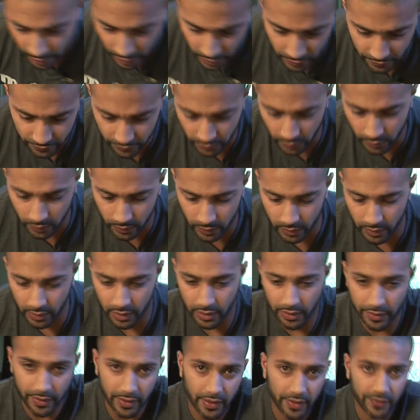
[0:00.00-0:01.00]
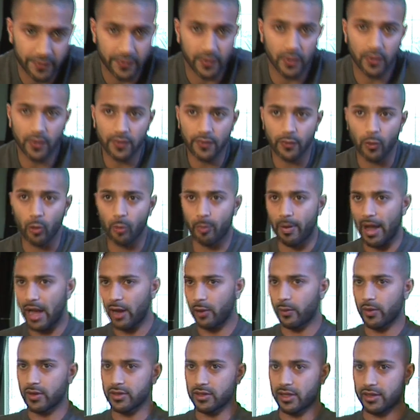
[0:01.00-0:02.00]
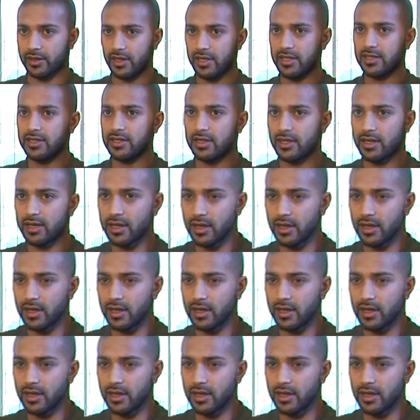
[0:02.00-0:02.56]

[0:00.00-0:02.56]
if you fall backwards like this,